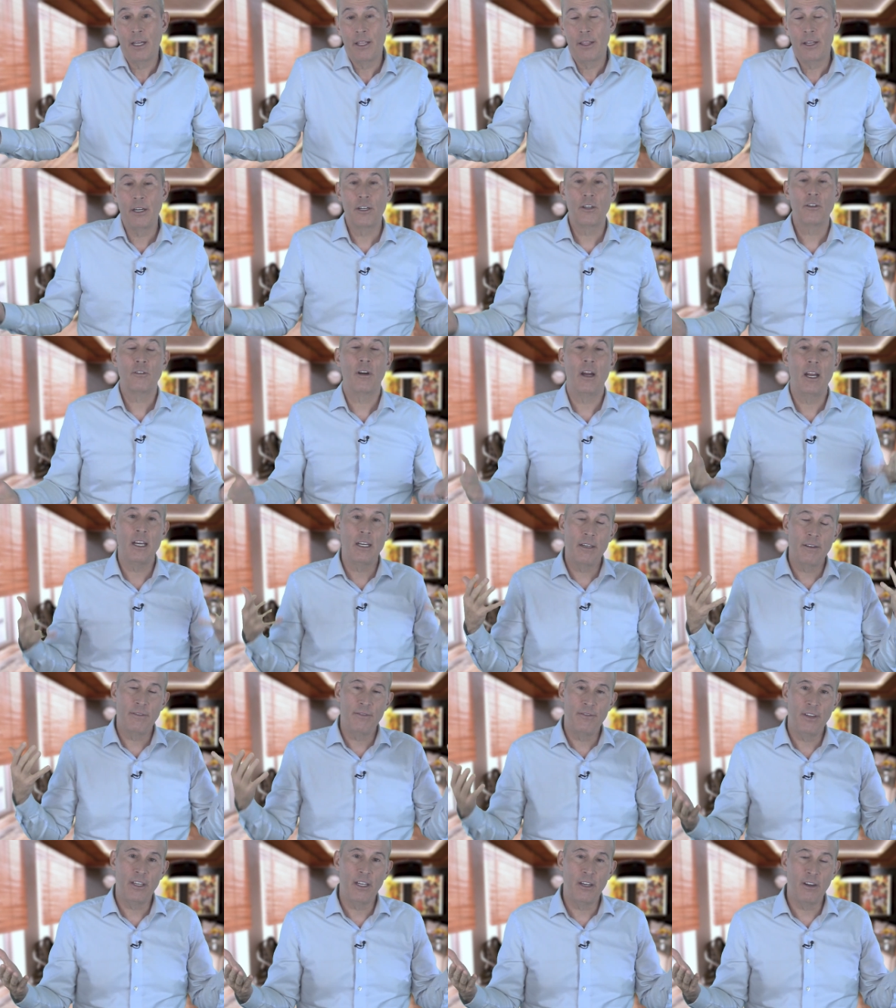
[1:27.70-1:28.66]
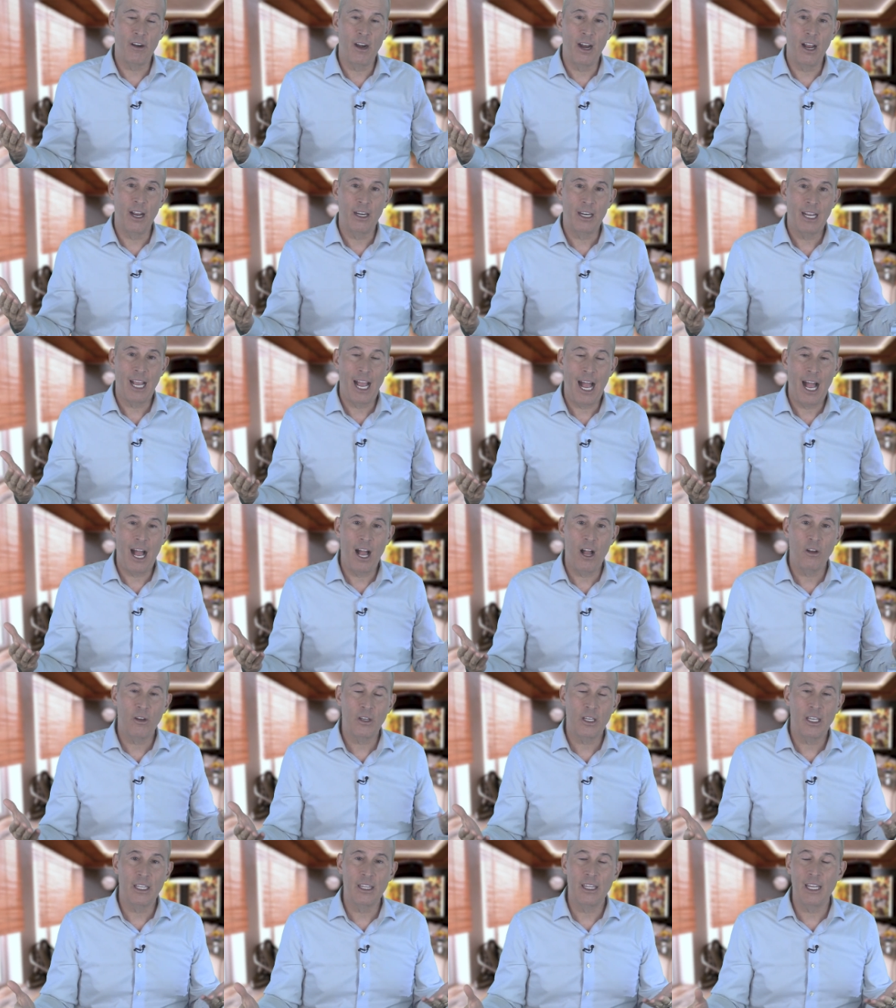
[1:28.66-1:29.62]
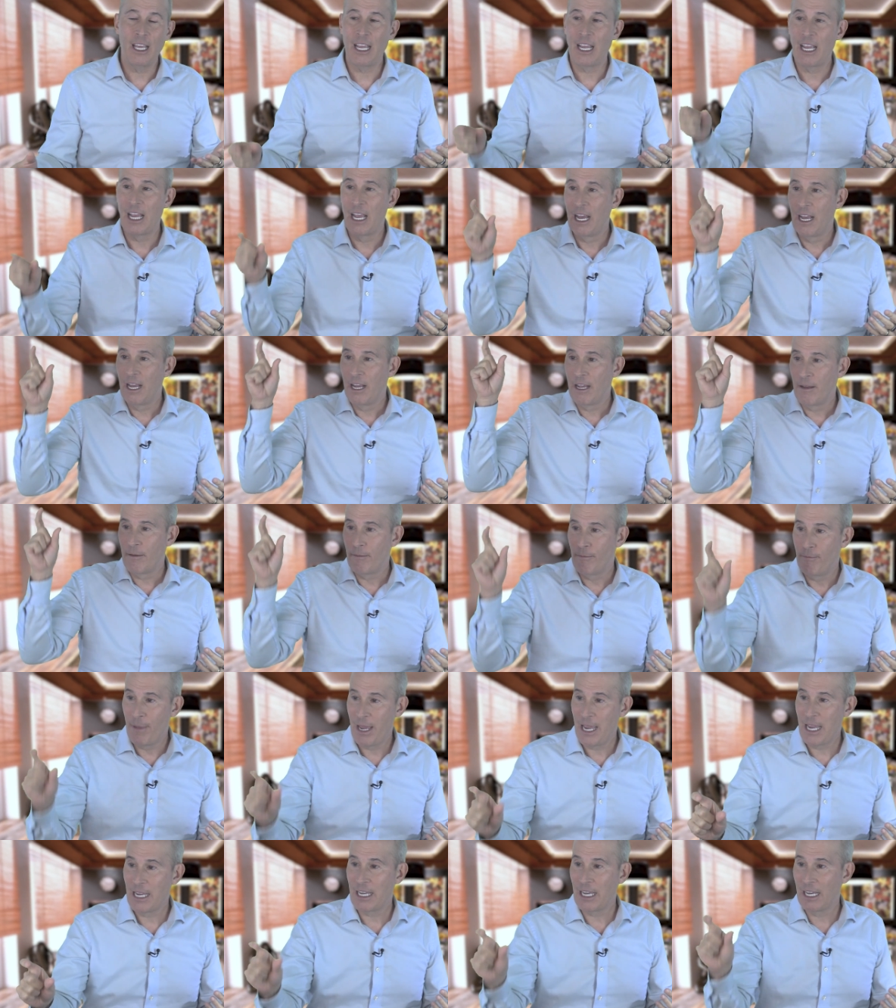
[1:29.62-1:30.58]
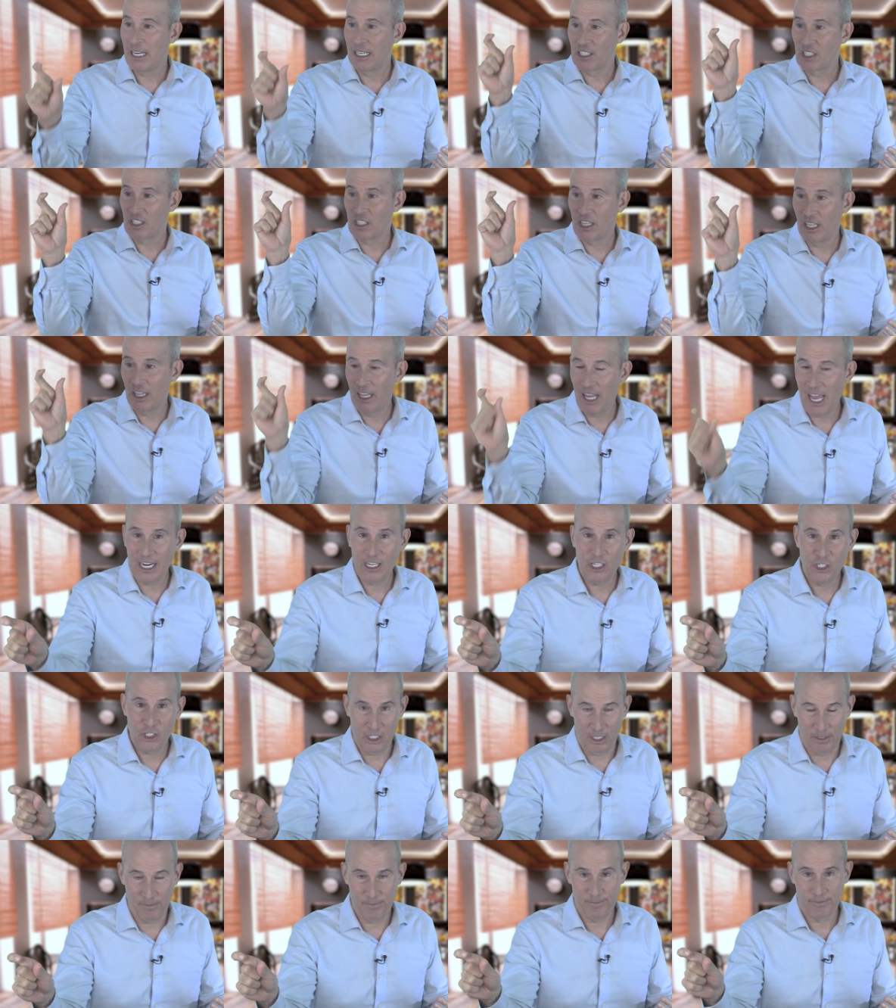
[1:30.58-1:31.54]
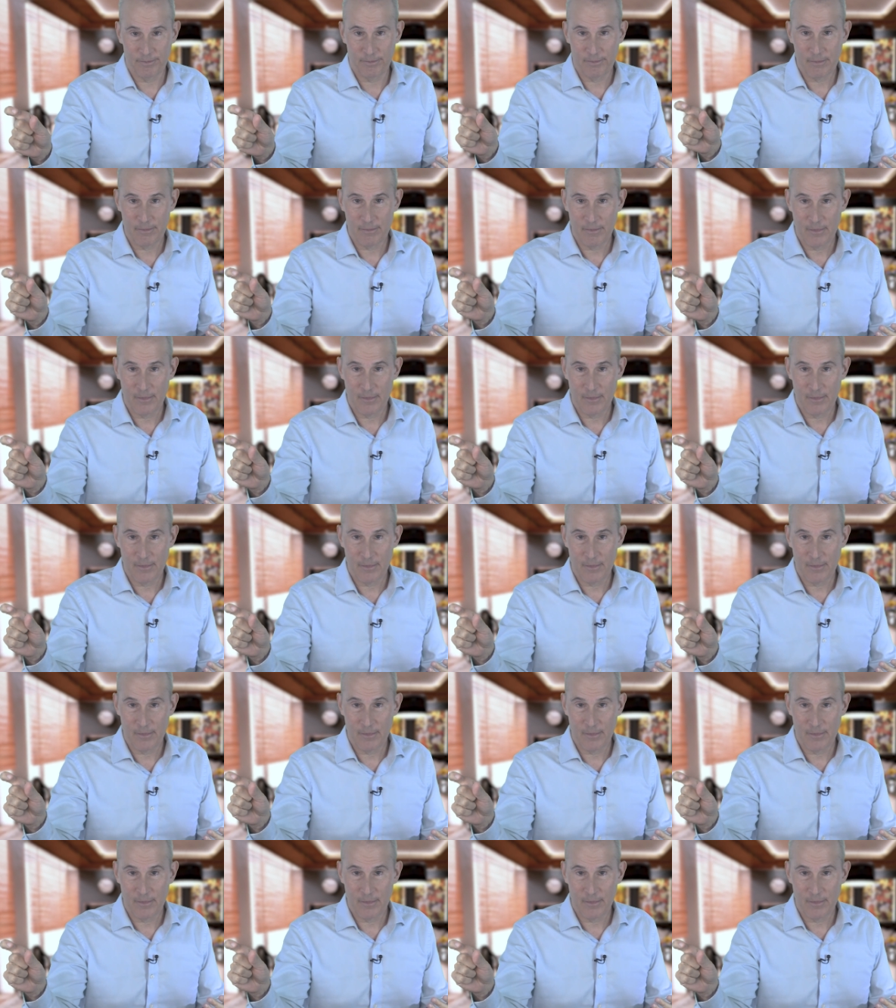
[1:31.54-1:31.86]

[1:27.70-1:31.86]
They're trying to figure out how can they make a selection